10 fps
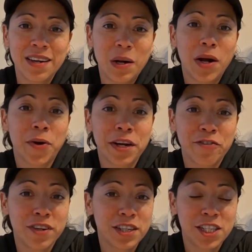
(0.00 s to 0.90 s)
already
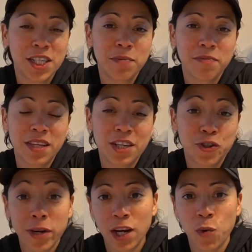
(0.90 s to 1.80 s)
finished up the
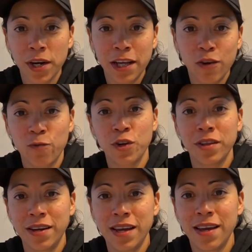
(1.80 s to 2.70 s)
track workout for the
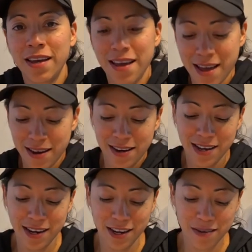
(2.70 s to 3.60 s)
day and
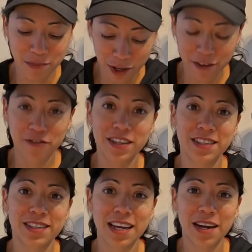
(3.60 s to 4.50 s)
eating
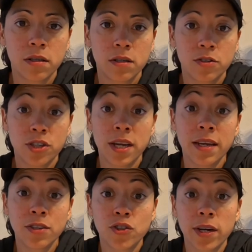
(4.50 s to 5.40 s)
breakfast now.
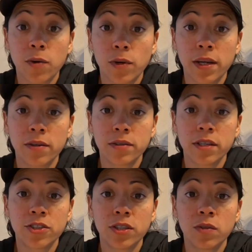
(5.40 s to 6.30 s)
Today's track workout
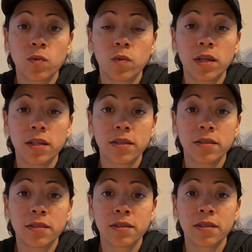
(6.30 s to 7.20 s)
session
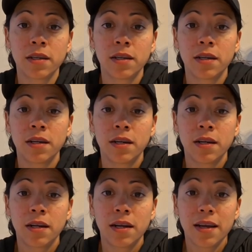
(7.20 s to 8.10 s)
was
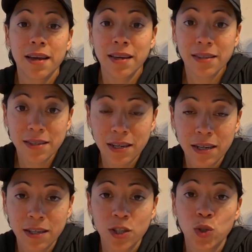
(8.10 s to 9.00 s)
8
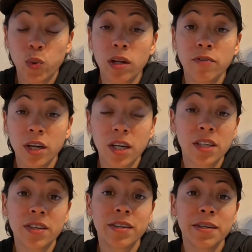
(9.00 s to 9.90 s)

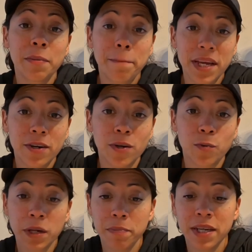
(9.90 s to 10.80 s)
1200 meter
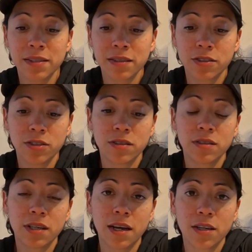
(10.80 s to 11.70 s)
repeat
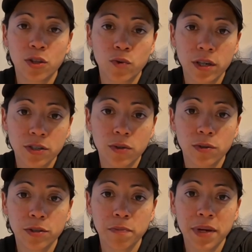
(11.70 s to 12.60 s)
sessions at
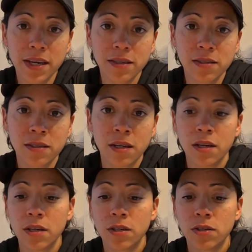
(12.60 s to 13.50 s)
threshold pace.
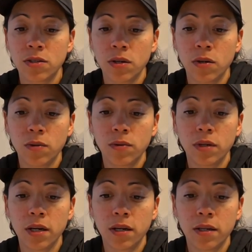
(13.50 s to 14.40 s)
So
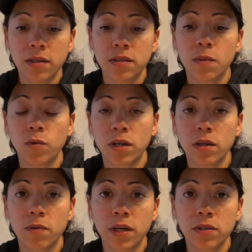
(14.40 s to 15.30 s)

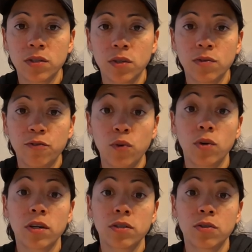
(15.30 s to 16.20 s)
somewhere around zone
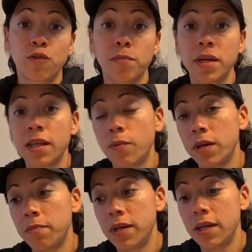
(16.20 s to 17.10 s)
4. So for me, that would
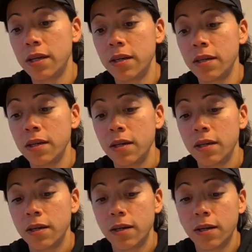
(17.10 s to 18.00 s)
have been
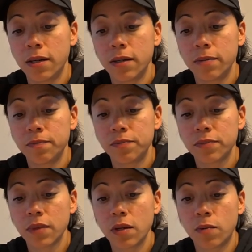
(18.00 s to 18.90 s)
around
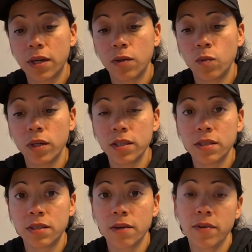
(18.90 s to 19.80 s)

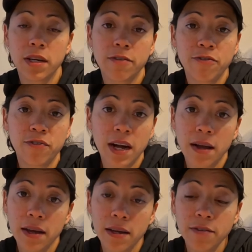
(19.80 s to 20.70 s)

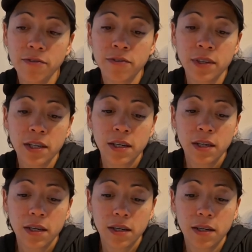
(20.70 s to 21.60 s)
175
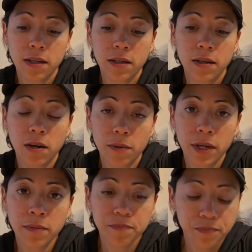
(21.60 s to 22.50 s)
heart
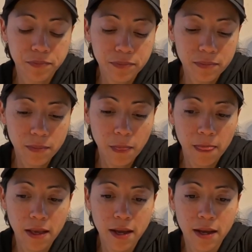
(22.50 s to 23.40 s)
rate.
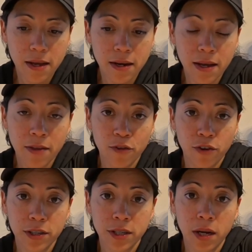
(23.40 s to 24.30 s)
And yeah, the
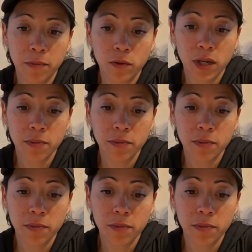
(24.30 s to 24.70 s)
first couple reps